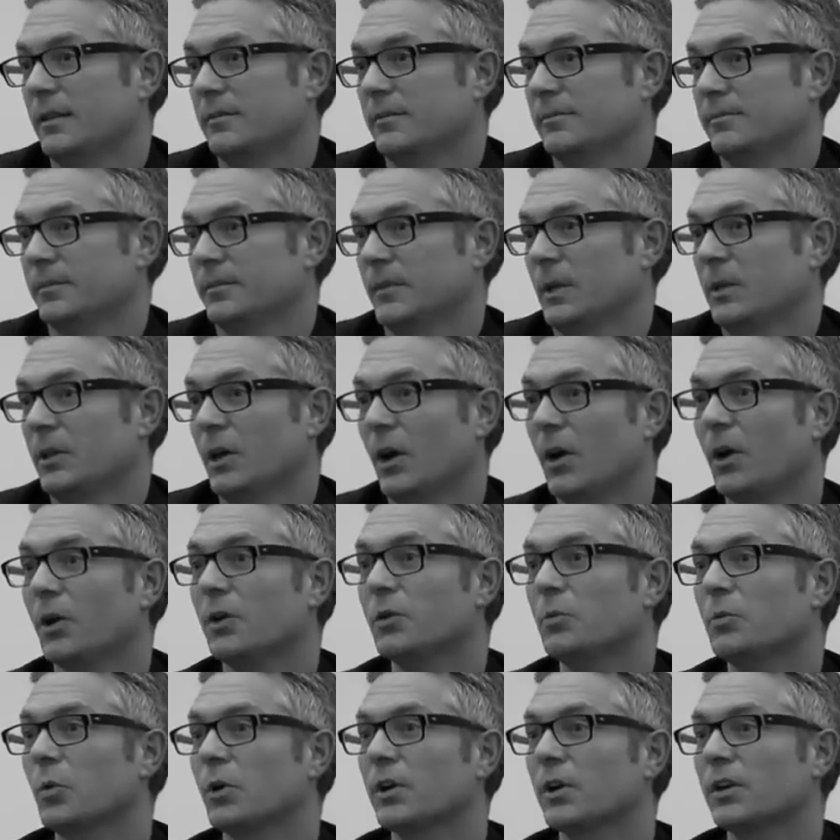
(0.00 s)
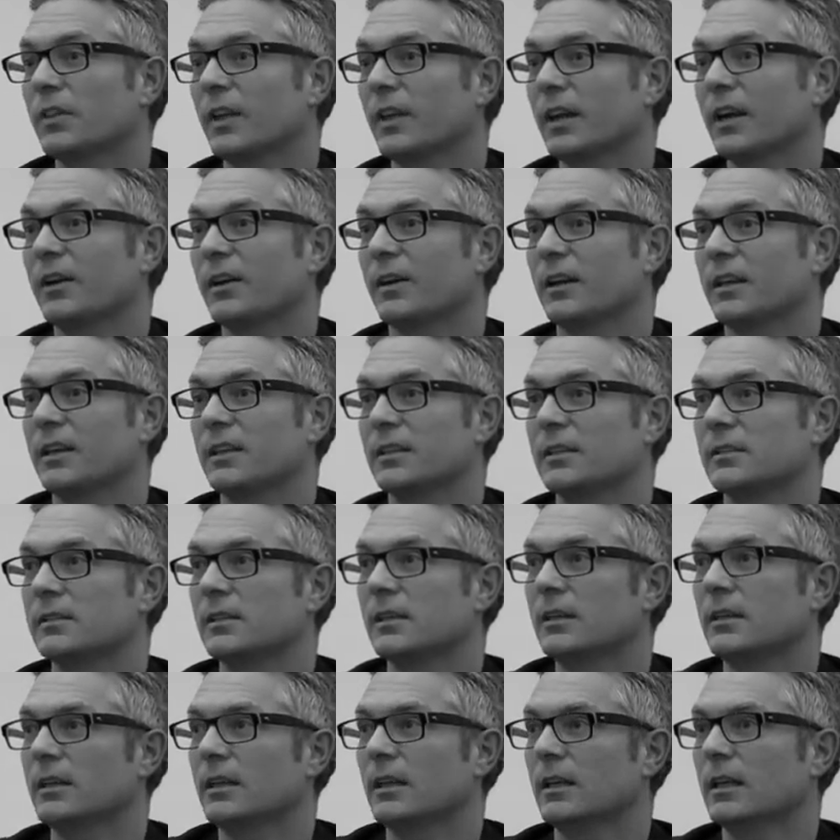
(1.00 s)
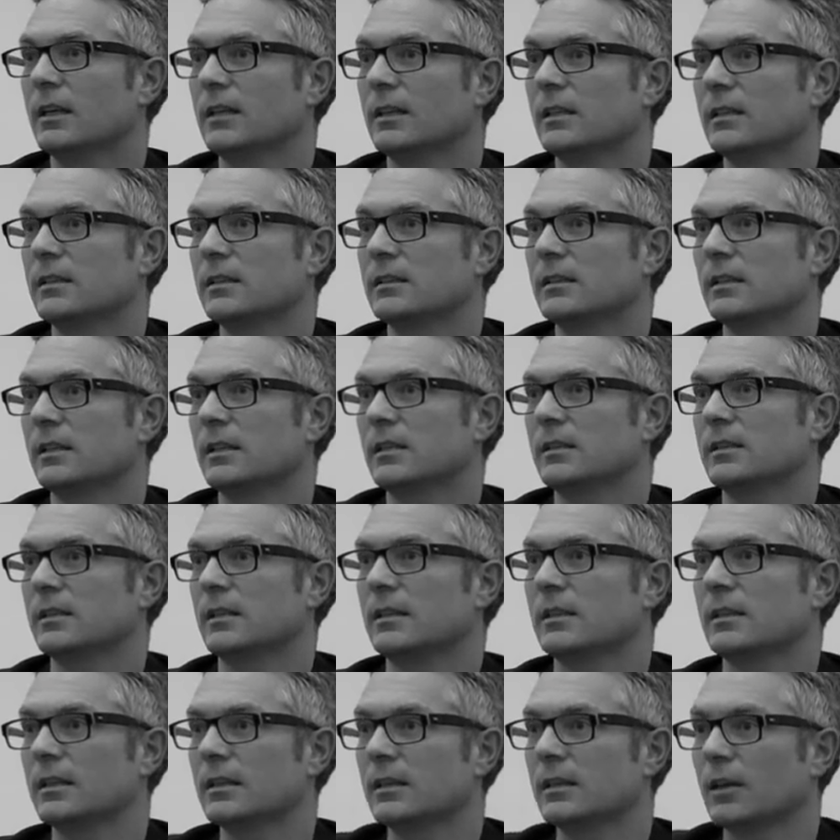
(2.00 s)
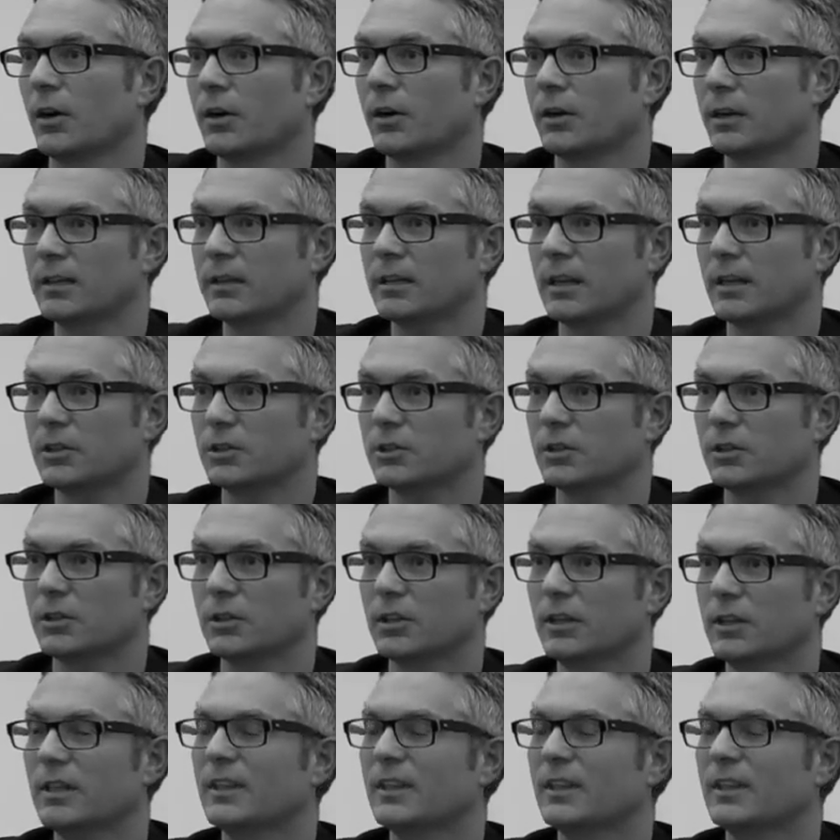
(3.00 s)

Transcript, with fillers: I mean, the hard work there is is is in the architecture.